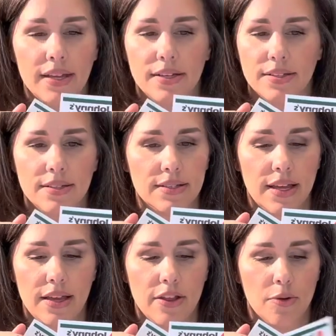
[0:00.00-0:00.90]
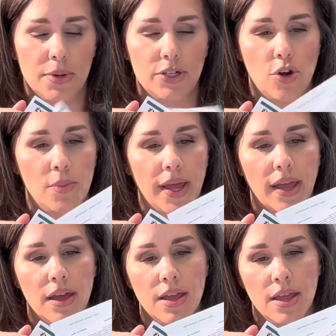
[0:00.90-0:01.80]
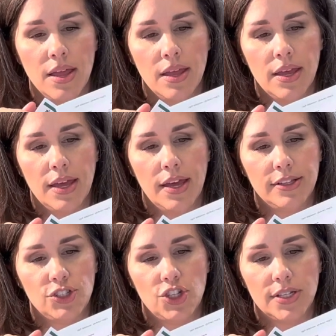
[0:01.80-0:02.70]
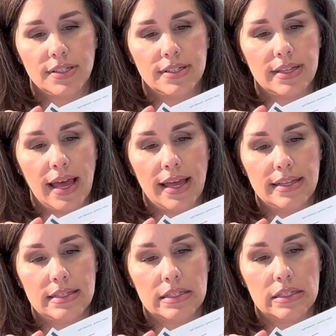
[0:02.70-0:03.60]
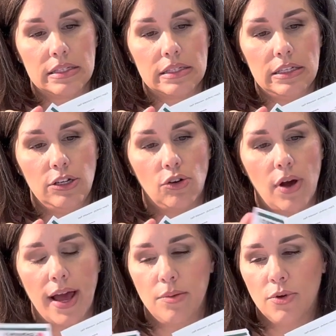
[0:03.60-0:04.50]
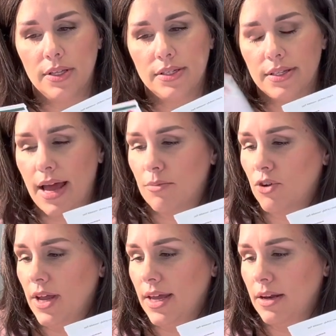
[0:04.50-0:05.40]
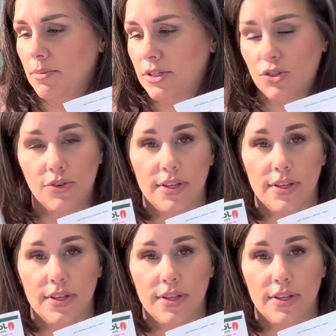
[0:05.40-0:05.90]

It doesn't say they're Potomac. It just says, you know, hybrid Snapdragon, but so do